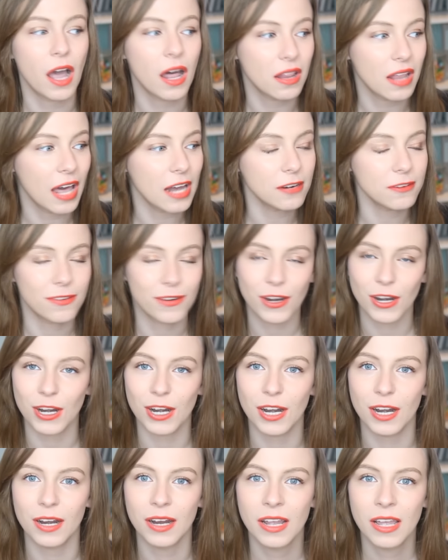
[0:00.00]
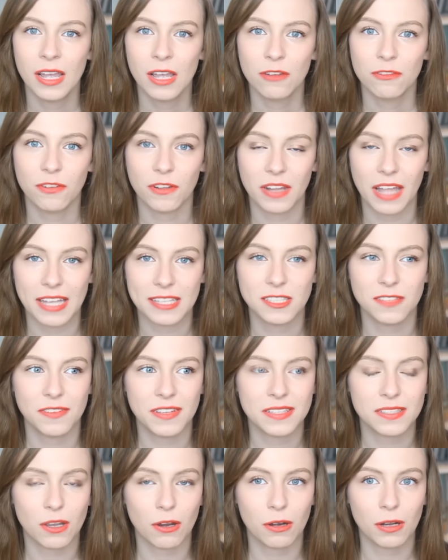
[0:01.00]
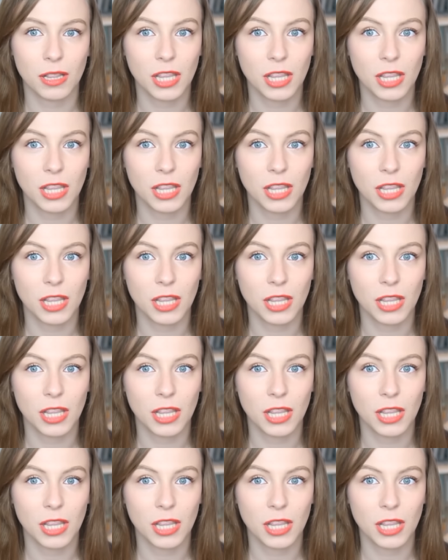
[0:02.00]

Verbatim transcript: A lot of her philosophies are